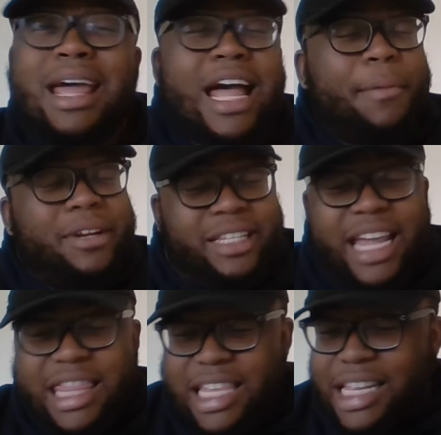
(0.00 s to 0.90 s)
I'm going to
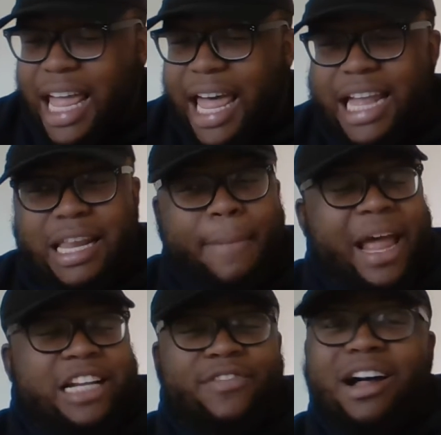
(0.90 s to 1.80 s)
take this as a
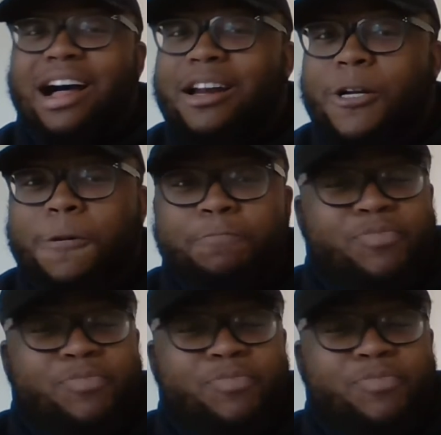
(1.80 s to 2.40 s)
badge of honor.